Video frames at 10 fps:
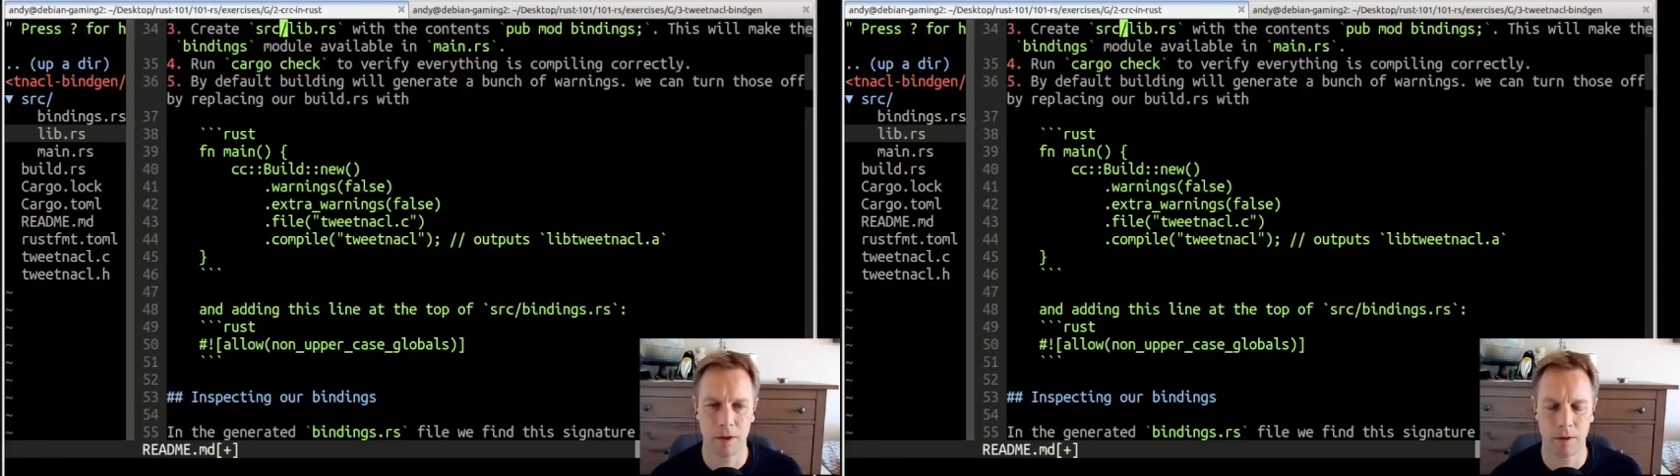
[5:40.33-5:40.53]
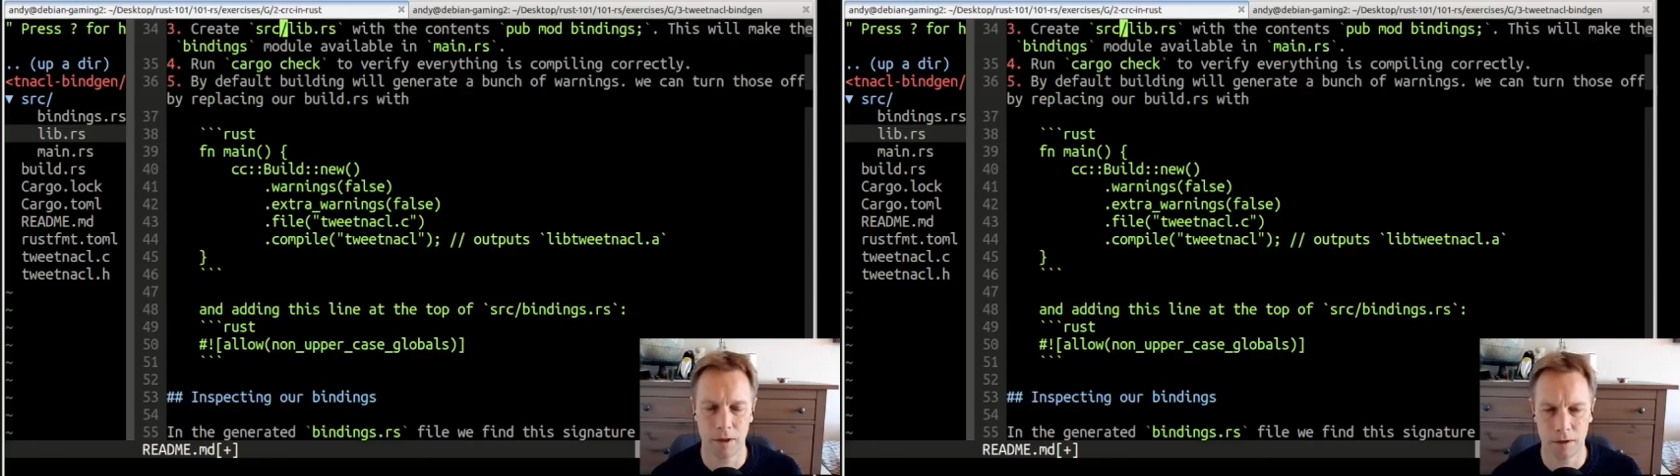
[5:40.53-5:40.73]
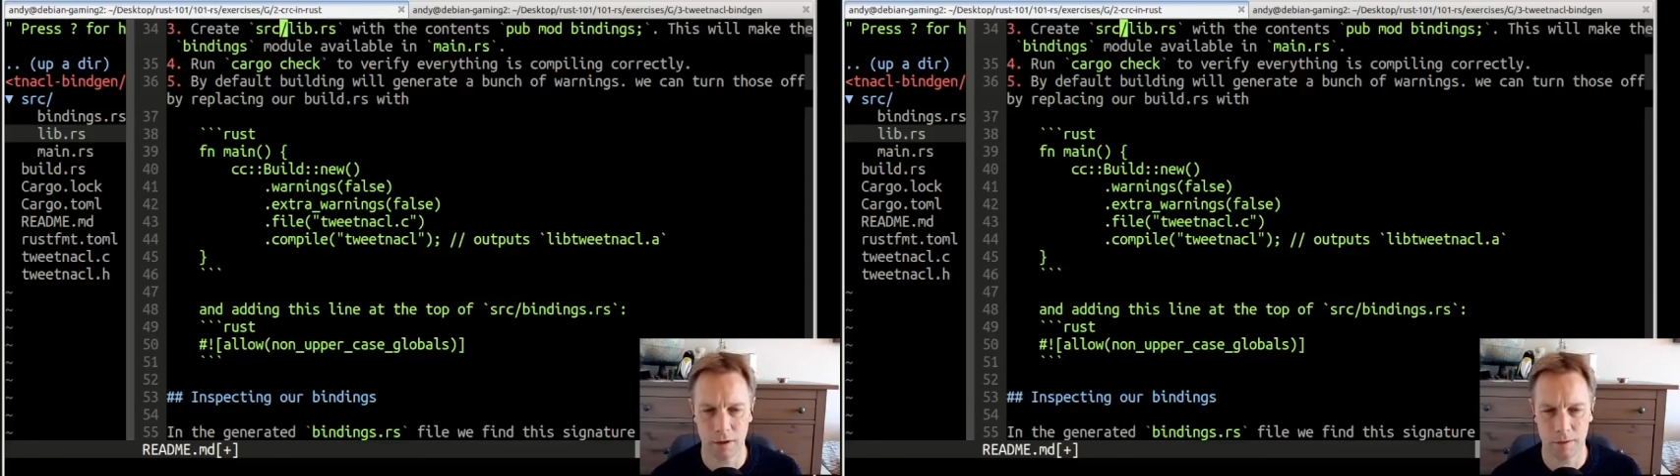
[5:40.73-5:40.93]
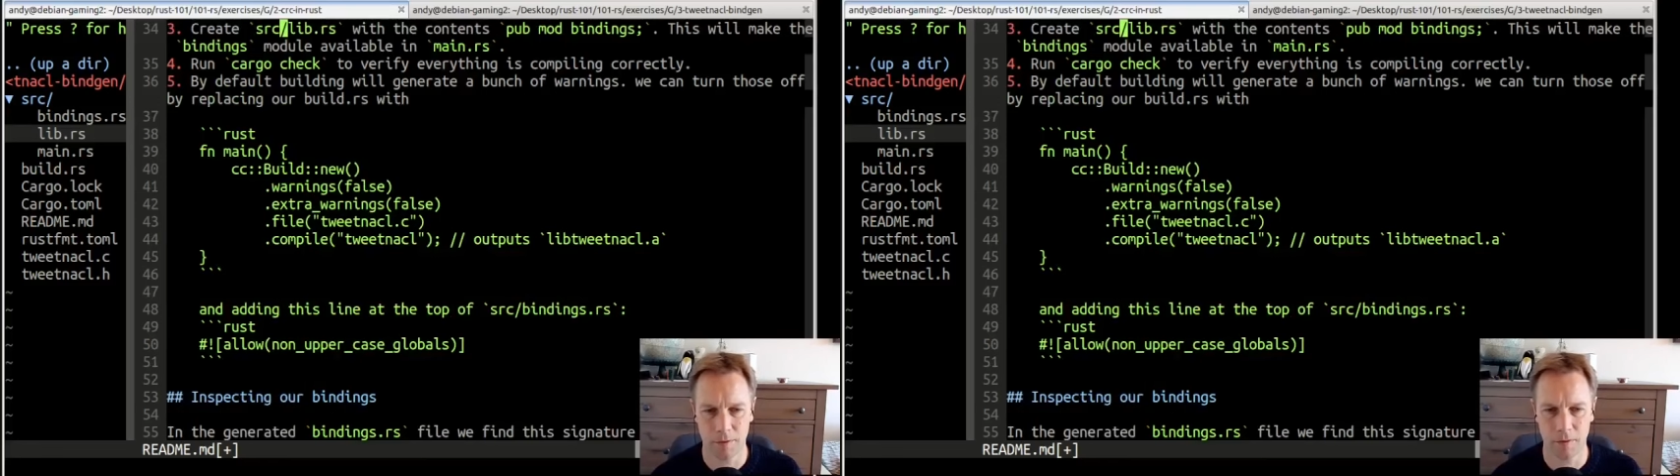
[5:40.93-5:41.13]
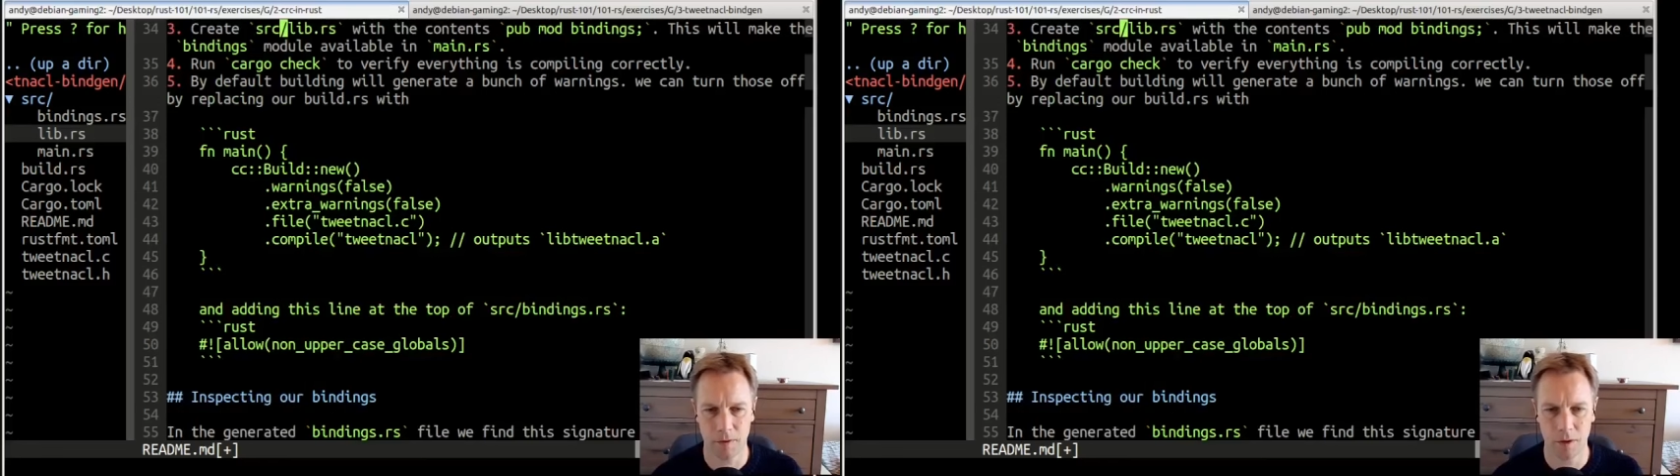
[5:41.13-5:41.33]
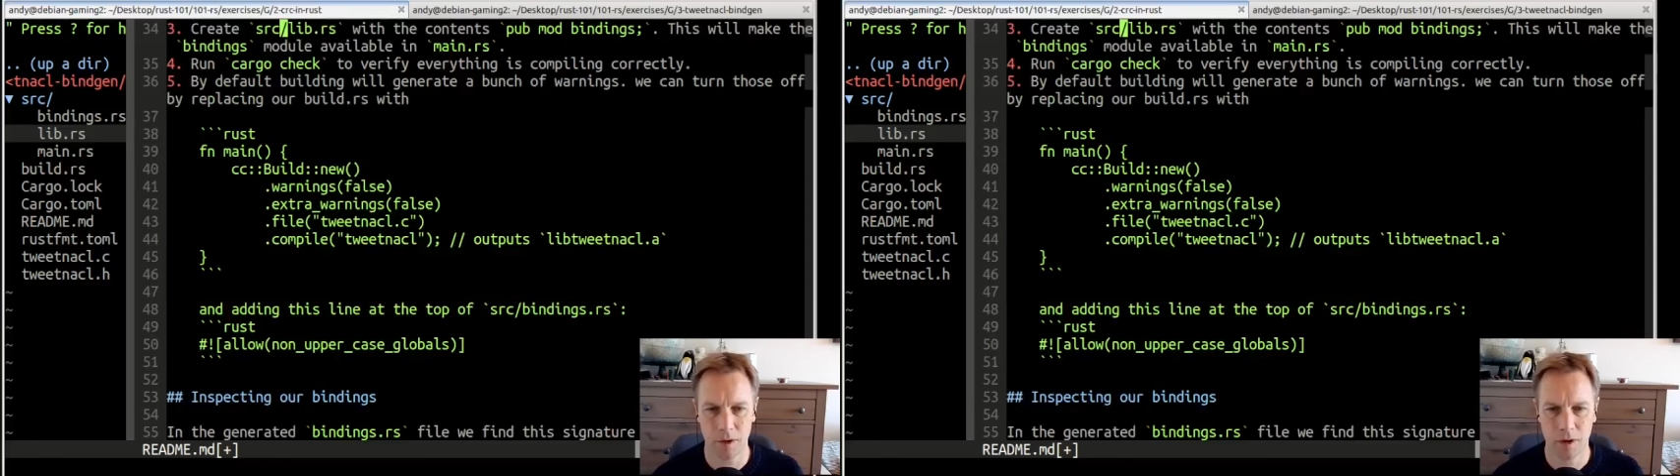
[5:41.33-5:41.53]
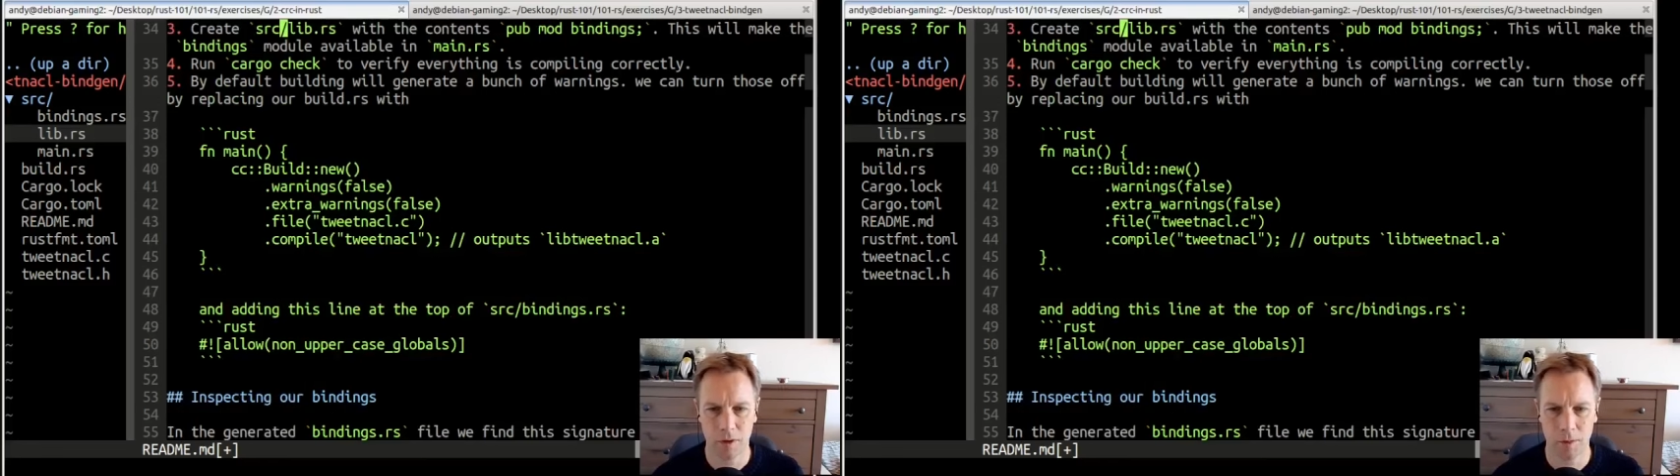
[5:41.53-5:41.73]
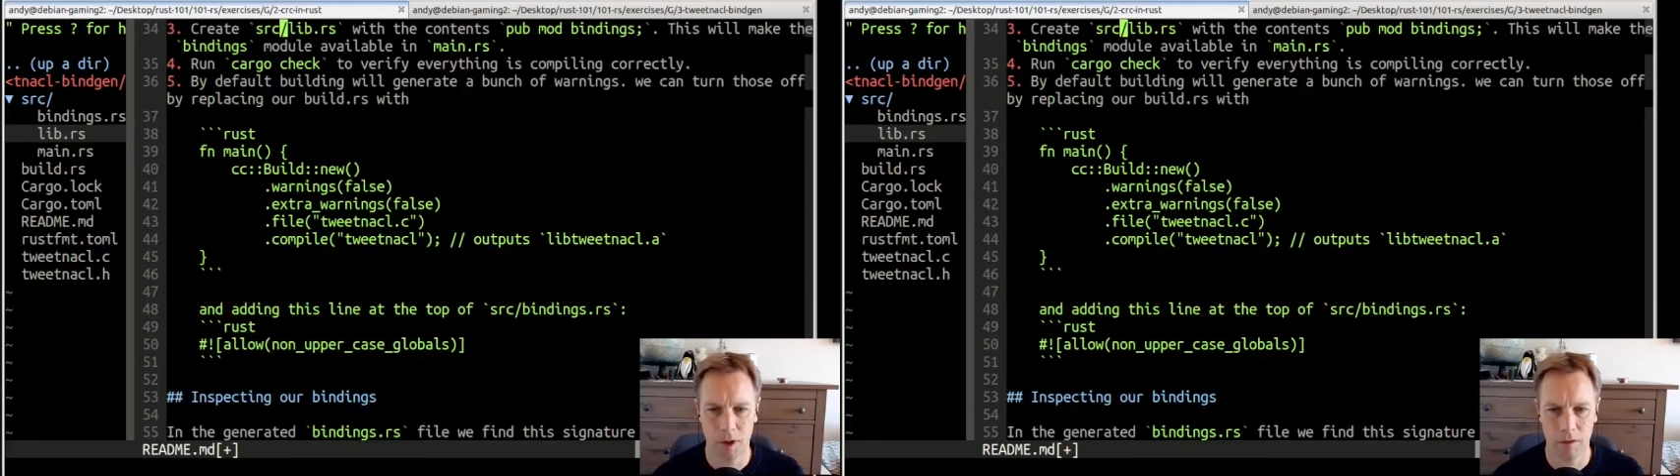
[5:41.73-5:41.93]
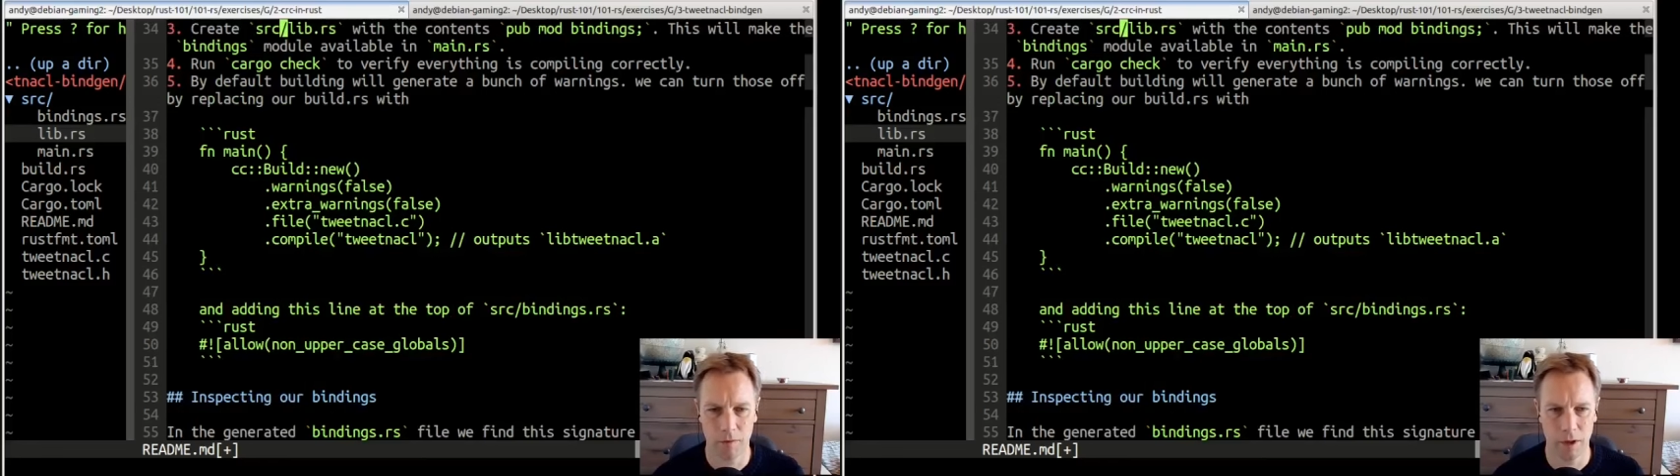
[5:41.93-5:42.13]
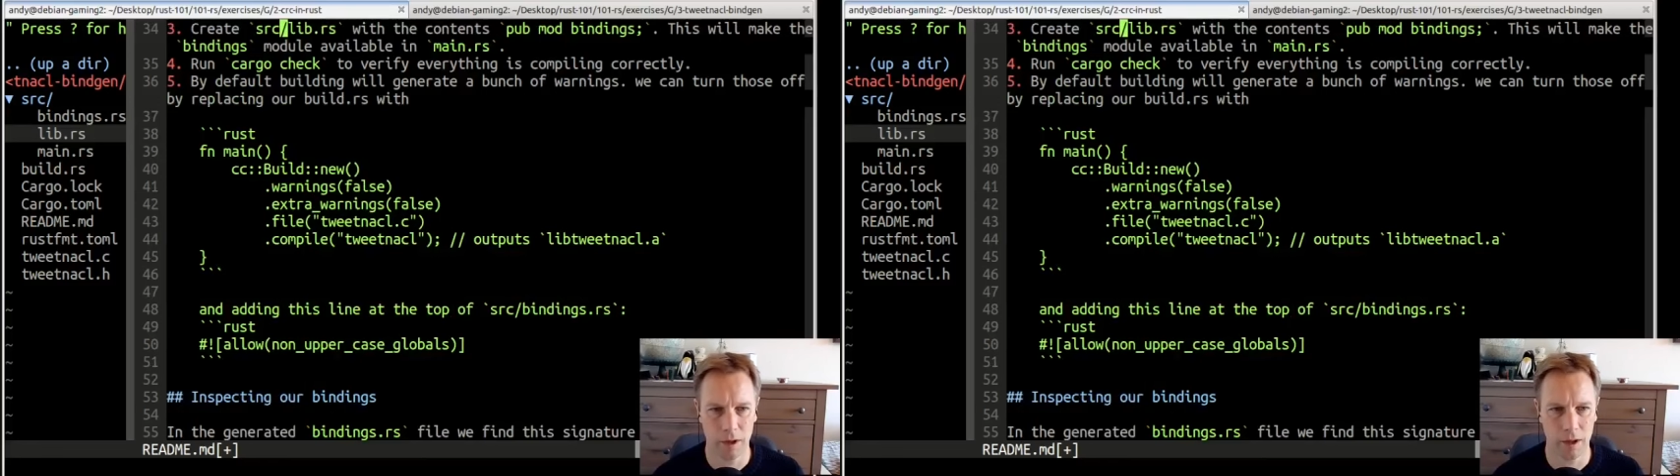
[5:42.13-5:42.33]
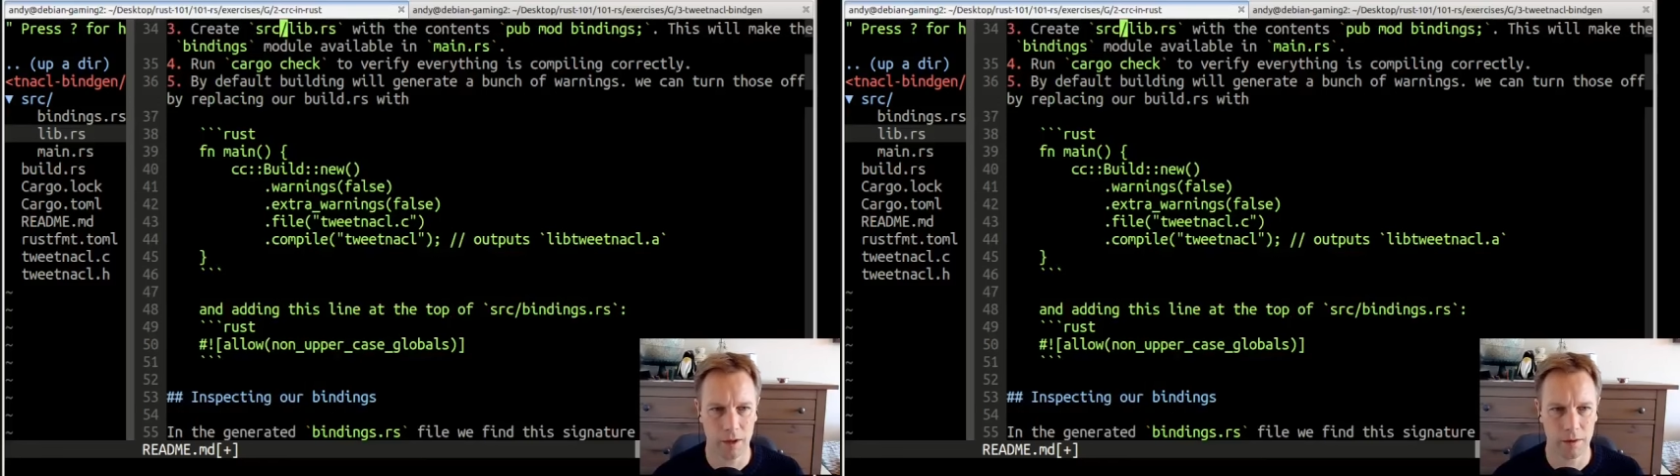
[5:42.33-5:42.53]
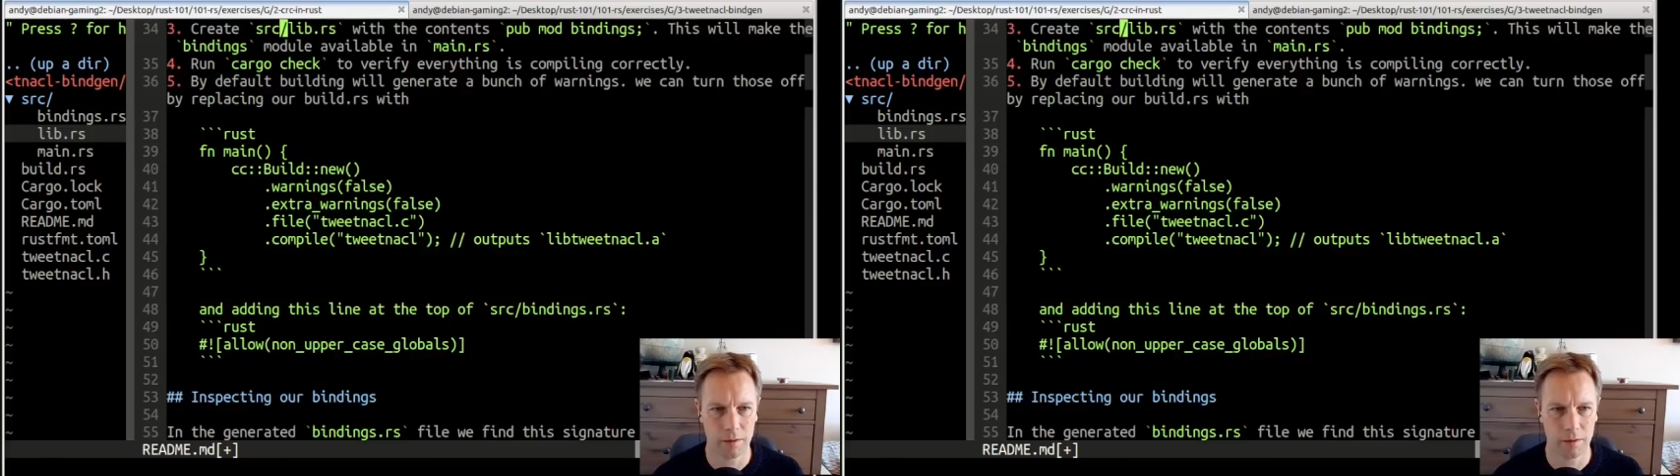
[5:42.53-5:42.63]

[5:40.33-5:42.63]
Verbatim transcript: exercise before, but I read ahead.